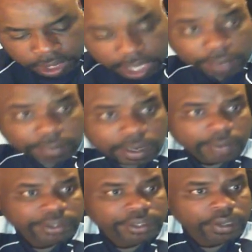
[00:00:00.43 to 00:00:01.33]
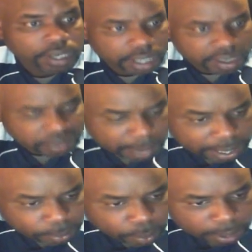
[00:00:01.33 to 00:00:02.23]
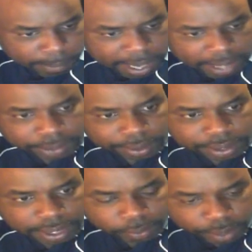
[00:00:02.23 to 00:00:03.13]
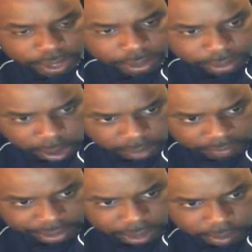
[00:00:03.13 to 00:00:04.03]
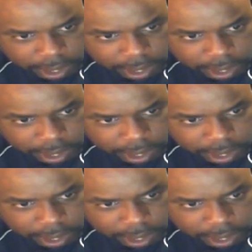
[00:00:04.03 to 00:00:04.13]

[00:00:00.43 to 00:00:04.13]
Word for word: All right, what's going on, everybody? Welcome back to another Real Talk video.